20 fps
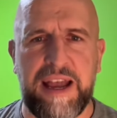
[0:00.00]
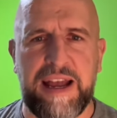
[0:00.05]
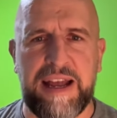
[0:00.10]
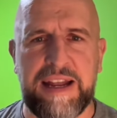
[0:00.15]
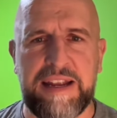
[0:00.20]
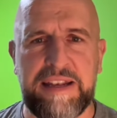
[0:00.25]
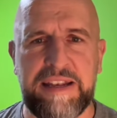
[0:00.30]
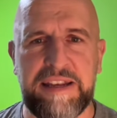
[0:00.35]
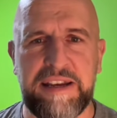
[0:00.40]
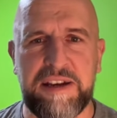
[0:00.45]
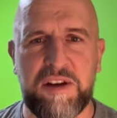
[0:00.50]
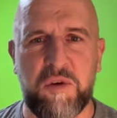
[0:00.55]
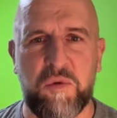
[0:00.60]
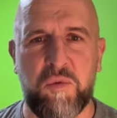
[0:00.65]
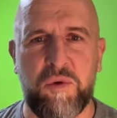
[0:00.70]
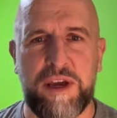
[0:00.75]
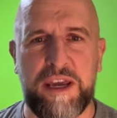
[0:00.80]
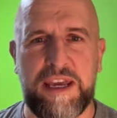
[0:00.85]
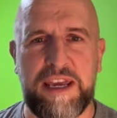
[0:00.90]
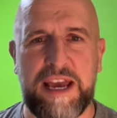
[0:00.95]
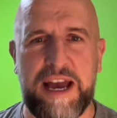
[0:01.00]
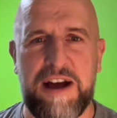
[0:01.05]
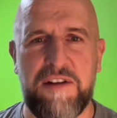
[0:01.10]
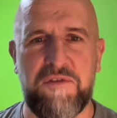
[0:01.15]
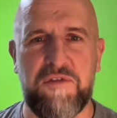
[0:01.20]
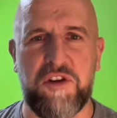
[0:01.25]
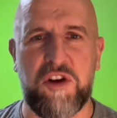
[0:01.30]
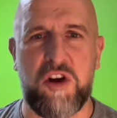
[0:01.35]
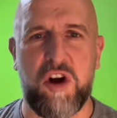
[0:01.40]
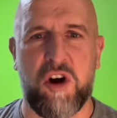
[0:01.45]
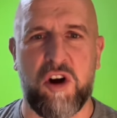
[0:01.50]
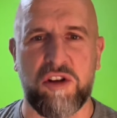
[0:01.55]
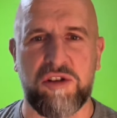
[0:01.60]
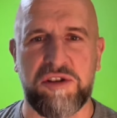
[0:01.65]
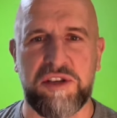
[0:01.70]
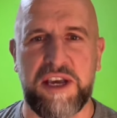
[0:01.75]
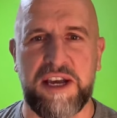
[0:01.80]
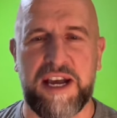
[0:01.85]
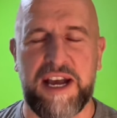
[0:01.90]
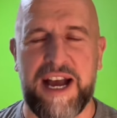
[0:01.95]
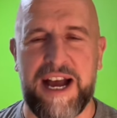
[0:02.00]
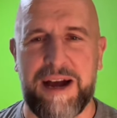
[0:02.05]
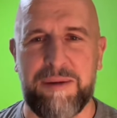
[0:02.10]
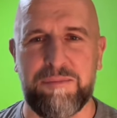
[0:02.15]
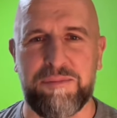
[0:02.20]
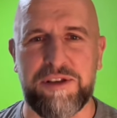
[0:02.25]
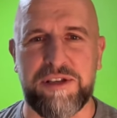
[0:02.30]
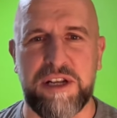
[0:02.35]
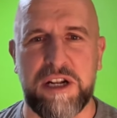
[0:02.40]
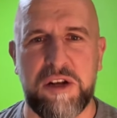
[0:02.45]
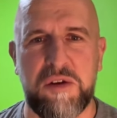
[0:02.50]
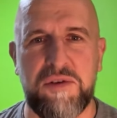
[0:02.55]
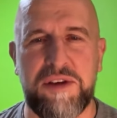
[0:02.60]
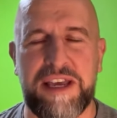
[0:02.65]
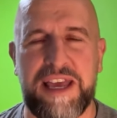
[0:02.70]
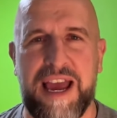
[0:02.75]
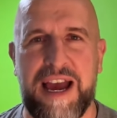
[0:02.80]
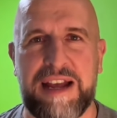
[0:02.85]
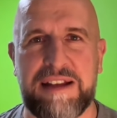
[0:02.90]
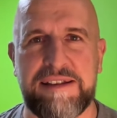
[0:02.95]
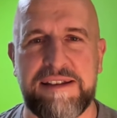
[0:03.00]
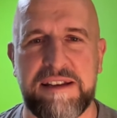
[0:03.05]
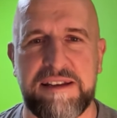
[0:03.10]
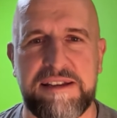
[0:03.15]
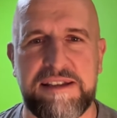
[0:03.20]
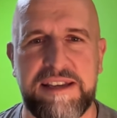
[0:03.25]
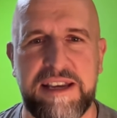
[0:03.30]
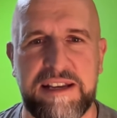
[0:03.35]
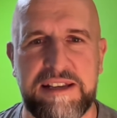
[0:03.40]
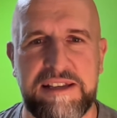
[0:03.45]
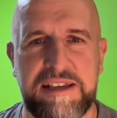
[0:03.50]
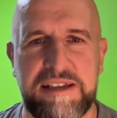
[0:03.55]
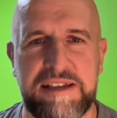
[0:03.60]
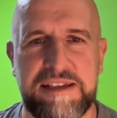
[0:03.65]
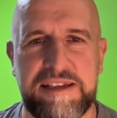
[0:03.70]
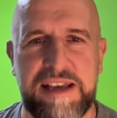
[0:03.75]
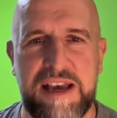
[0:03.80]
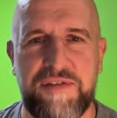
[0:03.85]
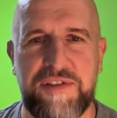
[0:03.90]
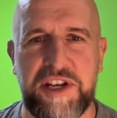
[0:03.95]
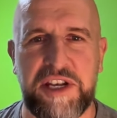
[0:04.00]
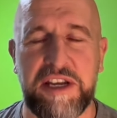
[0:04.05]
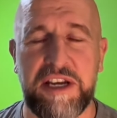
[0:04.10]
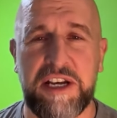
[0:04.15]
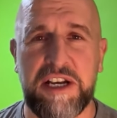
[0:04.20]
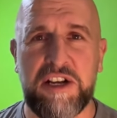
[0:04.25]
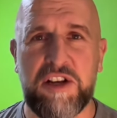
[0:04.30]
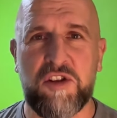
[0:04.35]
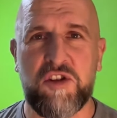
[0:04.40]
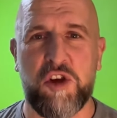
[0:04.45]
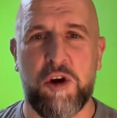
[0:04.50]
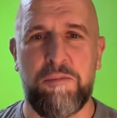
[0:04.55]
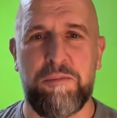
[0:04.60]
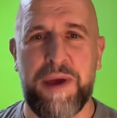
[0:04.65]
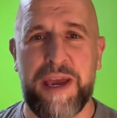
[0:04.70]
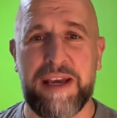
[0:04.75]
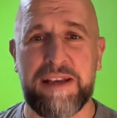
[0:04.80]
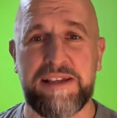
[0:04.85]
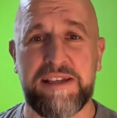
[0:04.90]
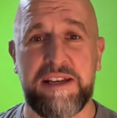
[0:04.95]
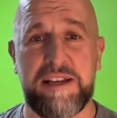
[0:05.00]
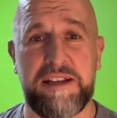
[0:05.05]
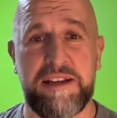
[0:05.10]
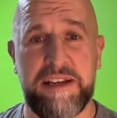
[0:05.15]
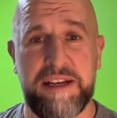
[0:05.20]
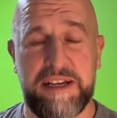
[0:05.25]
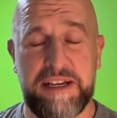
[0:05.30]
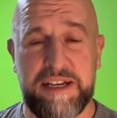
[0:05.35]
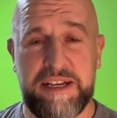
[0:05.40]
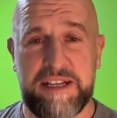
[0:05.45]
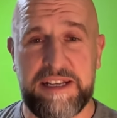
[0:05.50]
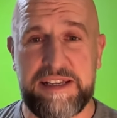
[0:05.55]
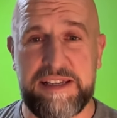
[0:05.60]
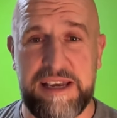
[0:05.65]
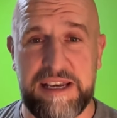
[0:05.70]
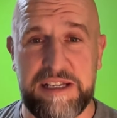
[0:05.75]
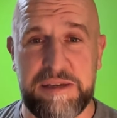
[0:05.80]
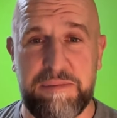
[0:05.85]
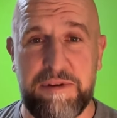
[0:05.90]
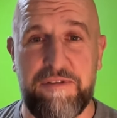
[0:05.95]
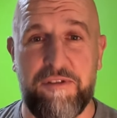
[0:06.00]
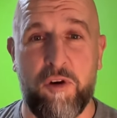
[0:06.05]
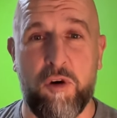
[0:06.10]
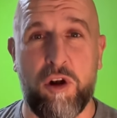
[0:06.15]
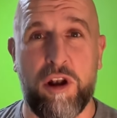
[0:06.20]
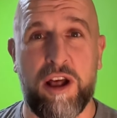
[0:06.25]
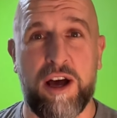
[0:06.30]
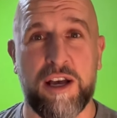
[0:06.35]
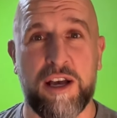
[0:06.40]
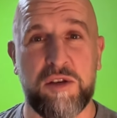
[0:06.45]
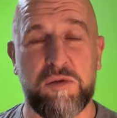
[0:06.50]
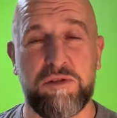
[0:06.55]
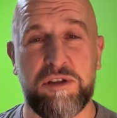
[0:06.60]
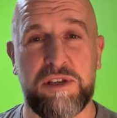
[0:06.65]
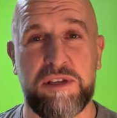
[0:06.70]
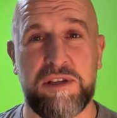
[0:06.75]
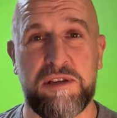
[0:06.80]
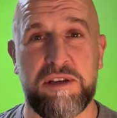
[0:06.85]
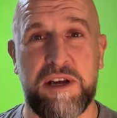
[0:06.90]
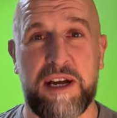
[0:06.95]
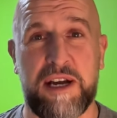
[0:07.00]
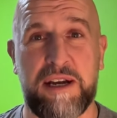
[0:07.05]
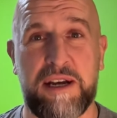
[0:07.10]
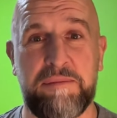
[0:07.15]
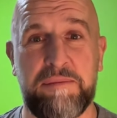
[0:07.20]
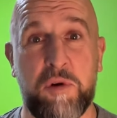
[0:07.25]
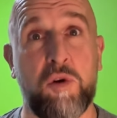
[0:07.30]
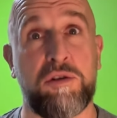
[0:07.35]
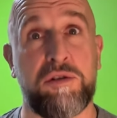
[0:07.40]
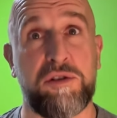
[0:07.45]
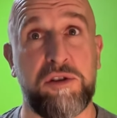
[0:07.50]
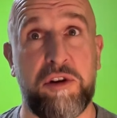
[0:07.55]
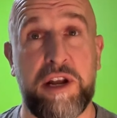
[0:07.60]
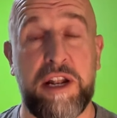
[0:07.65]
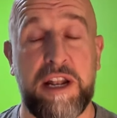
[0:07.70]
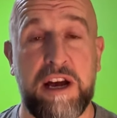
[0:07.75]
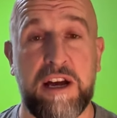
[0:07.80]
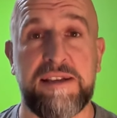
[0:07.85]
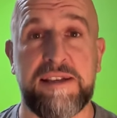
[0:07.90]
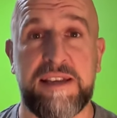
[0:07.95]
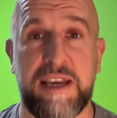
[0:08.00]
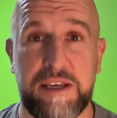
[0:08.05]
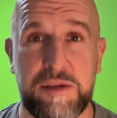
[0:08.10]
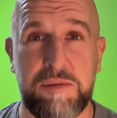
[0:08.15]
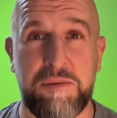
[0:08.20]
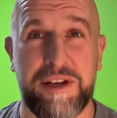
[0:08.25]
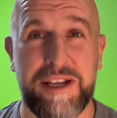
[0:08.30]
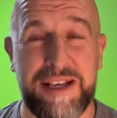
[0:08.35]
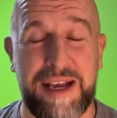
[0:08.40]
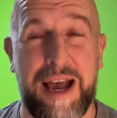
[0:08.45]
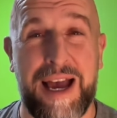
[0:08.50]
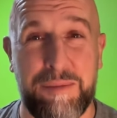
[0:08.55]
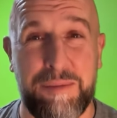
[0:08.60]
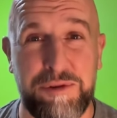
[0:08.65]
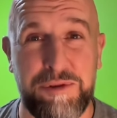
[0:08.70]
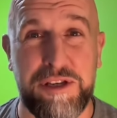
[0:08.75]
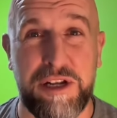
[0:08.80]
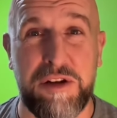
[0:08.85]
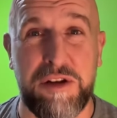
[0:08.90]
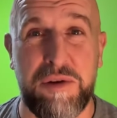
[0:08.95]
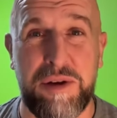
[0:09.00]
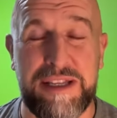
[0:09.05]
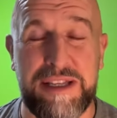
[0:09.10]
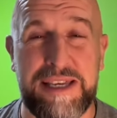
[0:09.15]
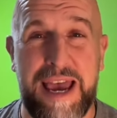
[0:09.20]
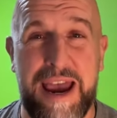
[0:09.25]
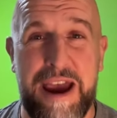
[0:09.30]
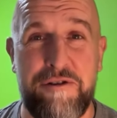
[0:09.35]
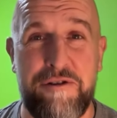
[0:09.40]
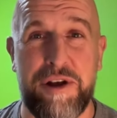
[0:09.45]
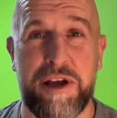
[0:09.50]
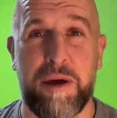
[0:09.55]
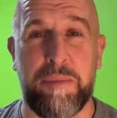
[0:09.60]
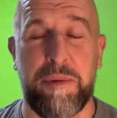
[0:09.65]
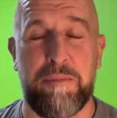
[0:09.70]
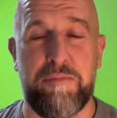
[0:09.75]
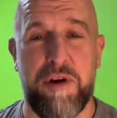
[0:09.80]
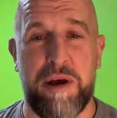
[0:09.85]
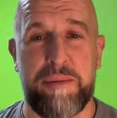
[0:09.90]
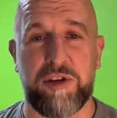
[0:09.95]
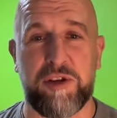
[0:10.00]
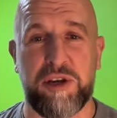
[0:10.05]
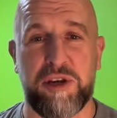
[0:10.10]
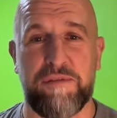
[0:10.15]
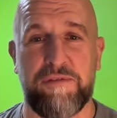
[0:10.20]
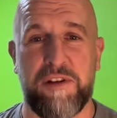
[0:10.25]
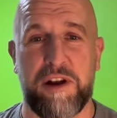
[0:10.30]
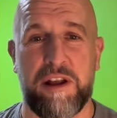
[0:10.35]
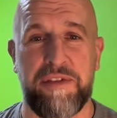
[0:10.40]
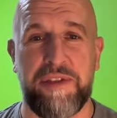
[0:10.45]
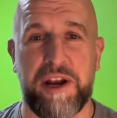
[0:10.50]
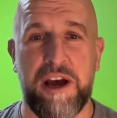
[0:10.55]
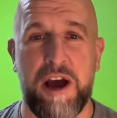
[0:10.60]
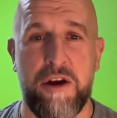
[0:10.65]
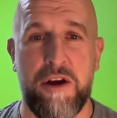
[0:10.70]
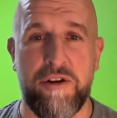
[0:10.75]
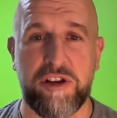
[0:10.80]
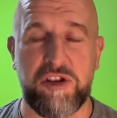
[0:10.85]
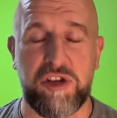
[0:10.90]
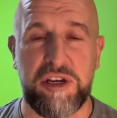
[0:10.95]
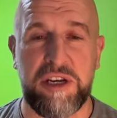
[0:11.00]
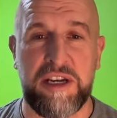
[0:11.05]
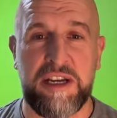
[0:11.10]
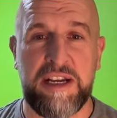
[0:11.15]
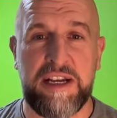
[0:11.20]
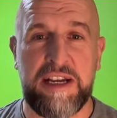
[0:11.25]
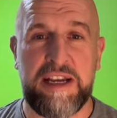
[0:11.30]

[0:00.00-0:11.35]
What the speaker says: And we have got absolute gas at 6 and 7. Tom Pearson, season before last was, last season, was absolutely tearing up the Premiership for London Irish.